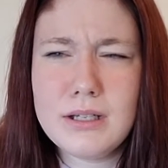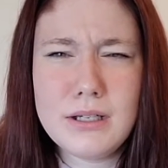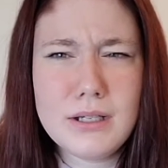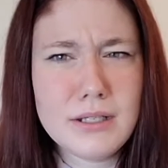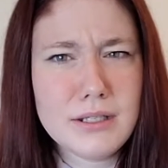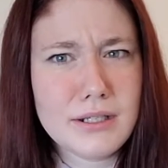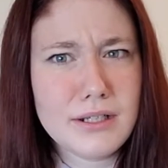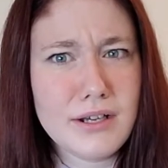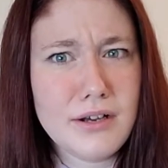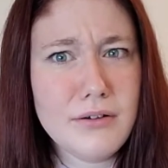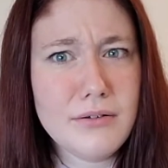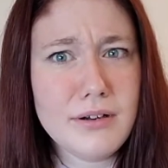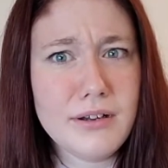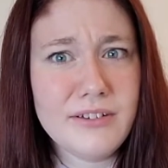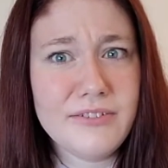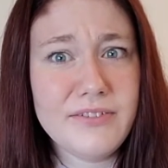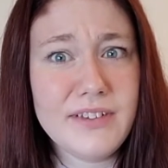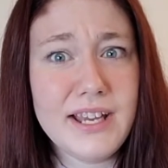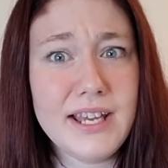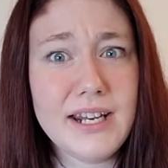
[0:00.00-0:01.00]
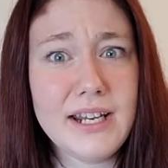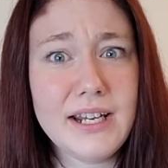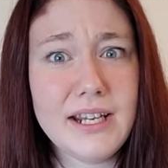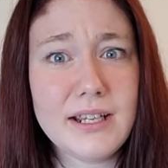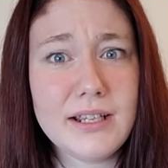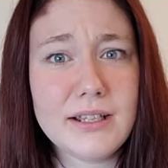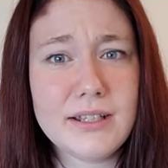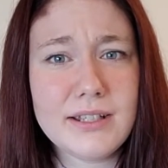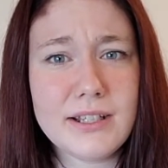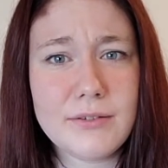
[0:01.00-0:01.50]
Dakota Fanning.
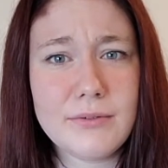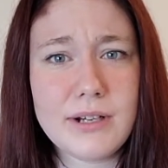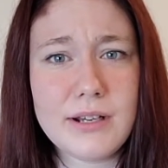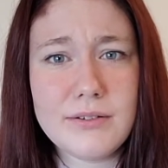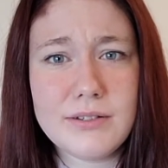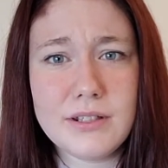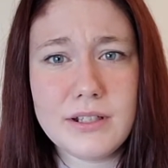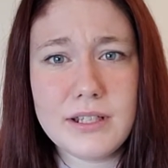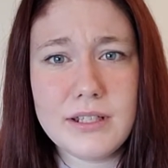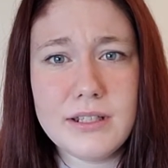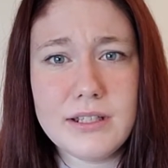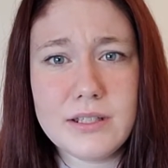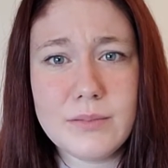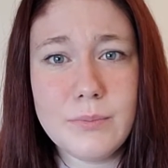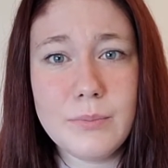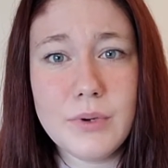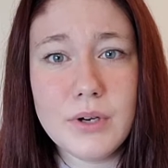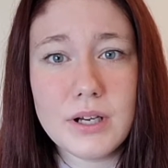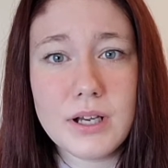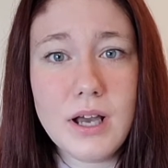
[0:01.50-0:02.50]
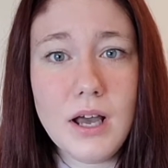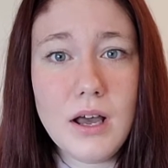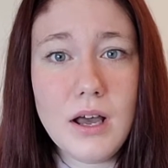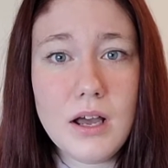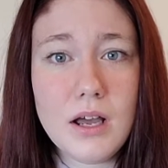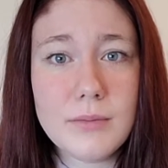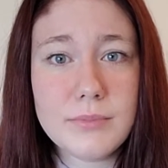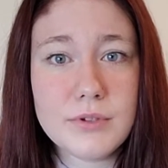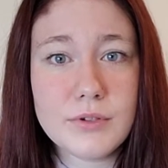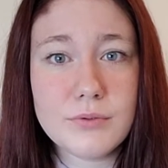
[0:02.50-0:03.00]
Because like when I was looking this book
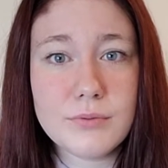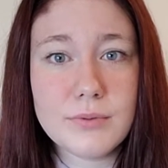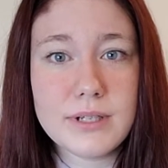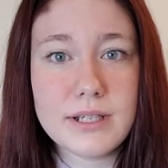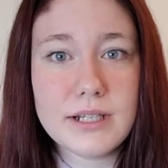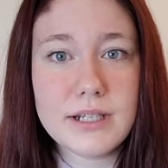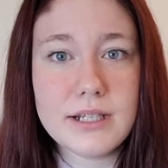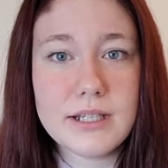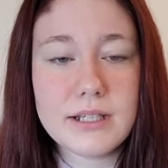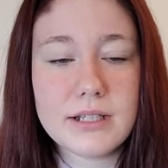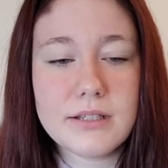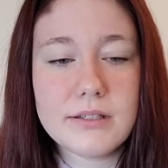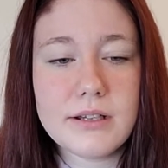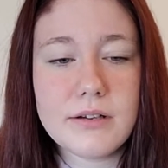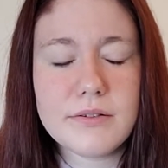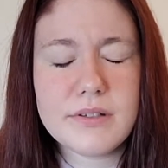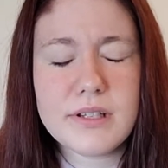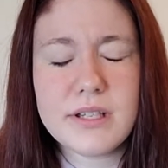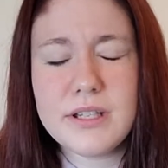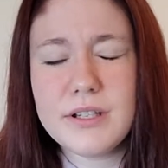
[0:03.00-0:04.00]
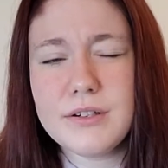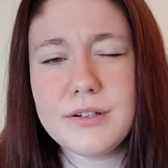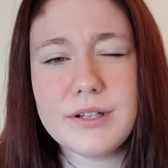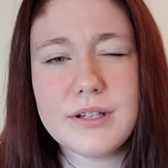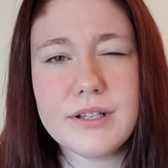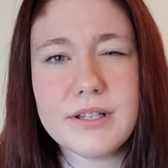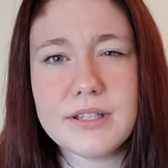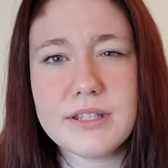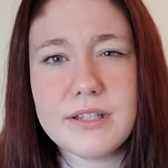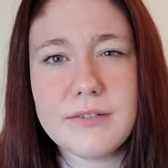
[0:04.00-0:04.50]
up to read it, because I was
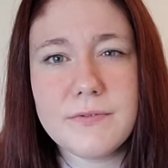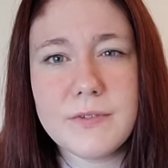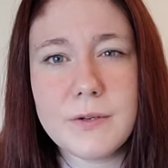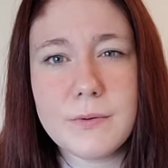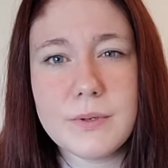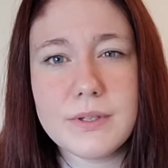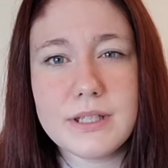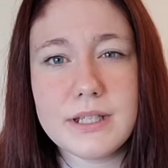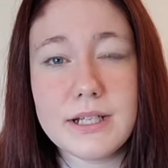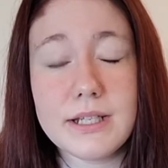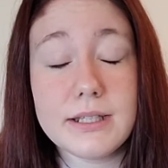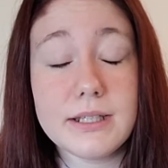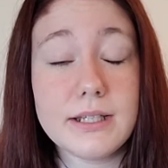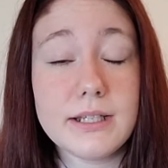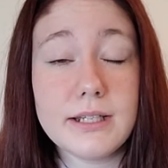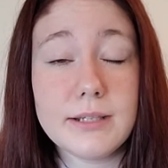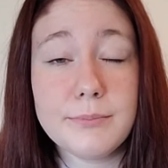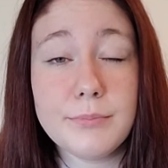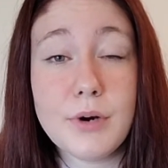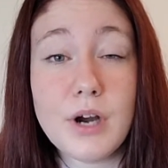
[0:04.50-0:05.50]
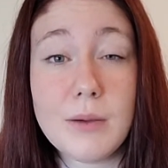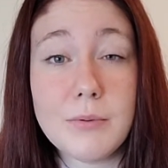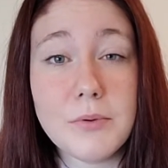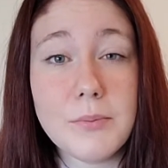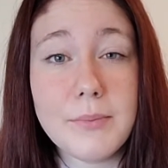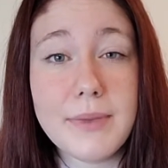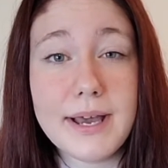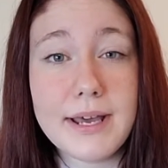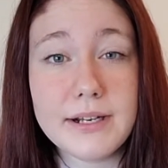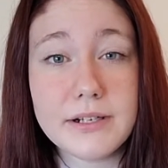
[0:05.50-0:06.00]
curious if there was anything
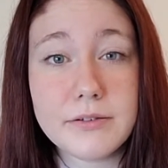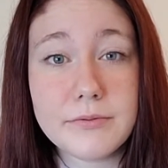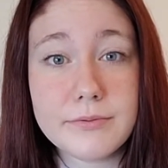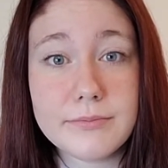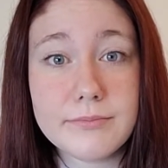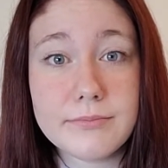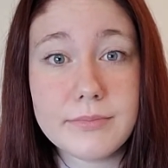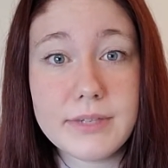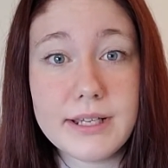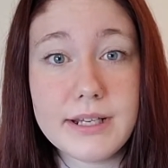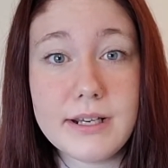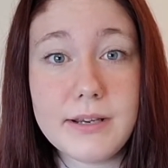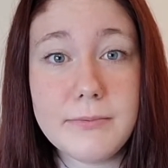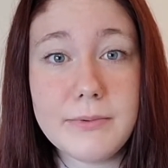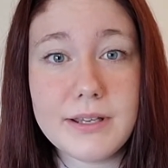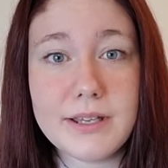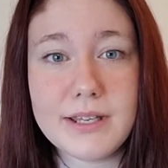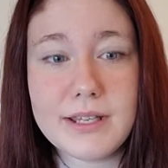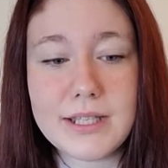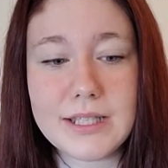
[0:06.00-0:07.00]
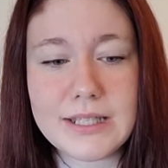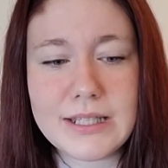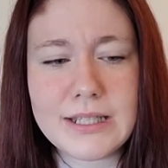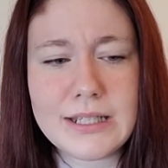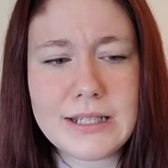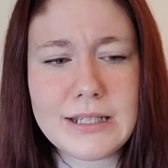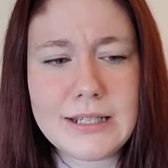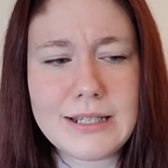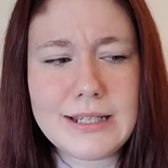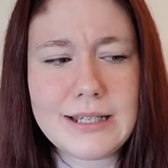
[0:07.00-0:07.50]
problematic in it. Because
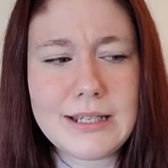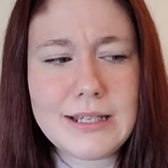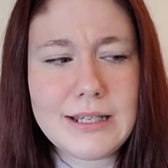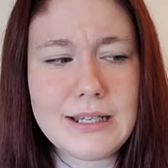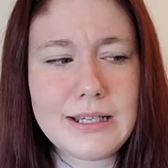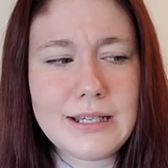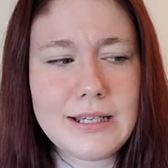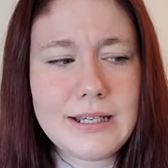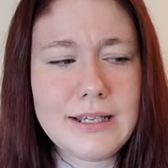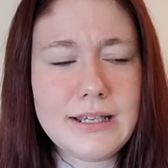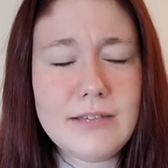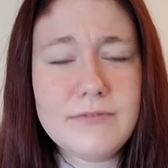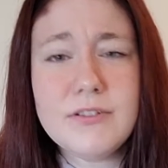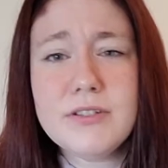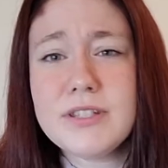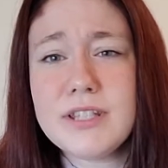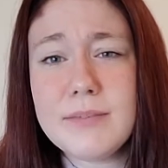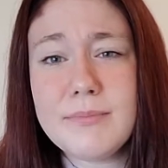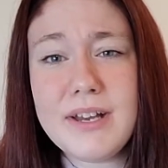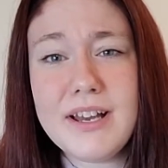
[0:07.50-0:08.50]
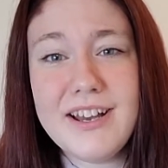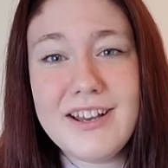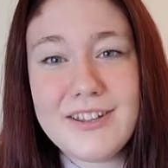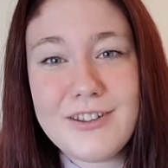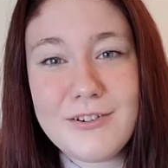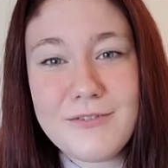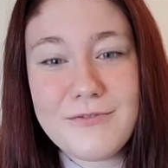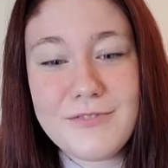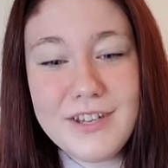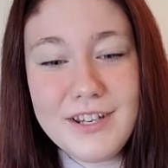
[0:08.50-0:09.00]
if you see my
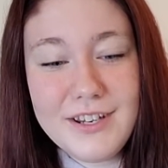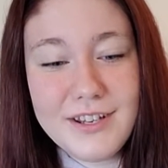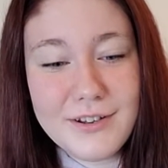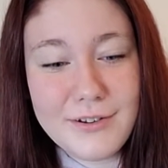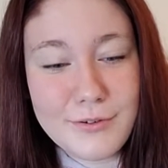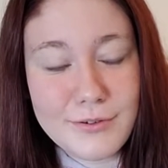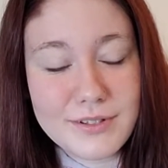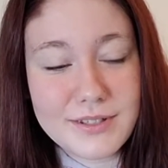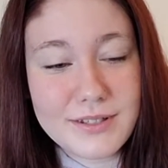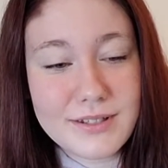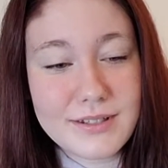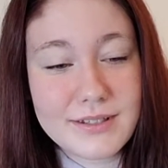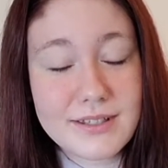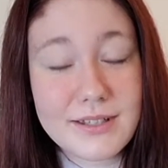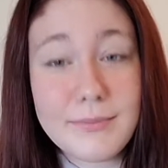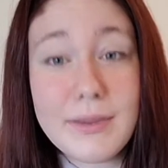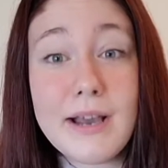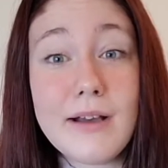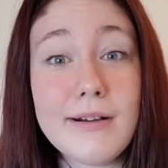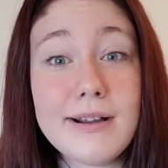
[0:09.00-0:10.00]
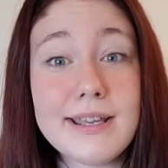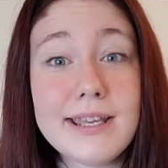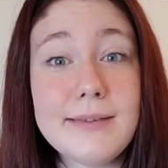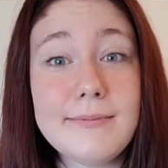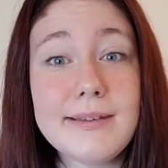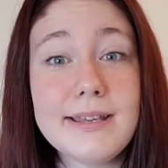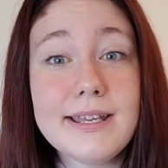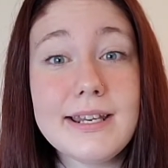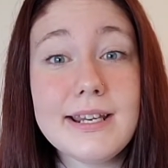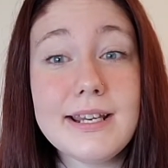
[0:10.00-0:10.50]
other videos, somehow I keep
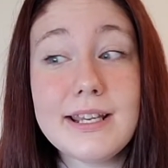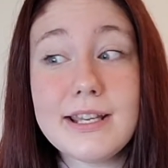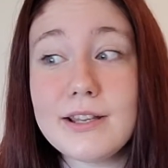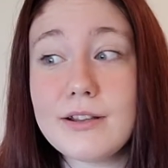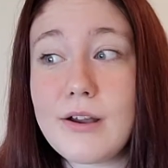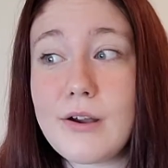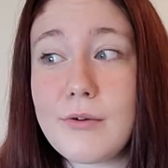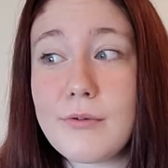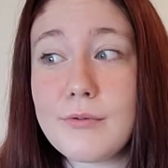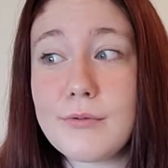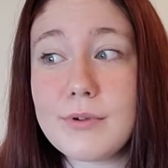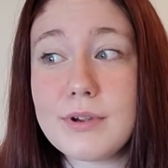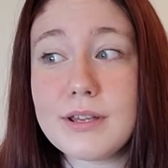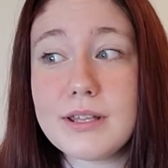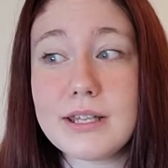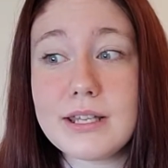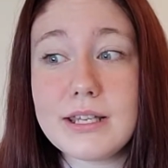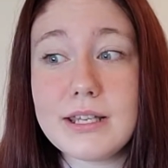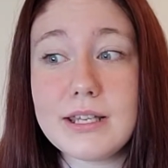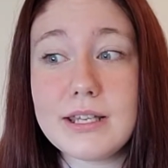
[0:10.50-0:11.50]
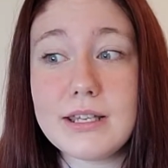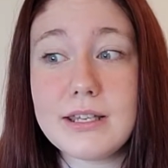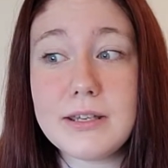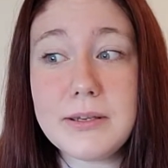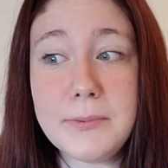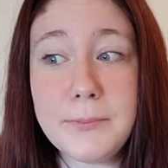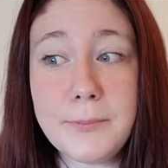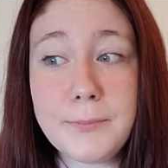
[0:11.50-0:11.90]
getting really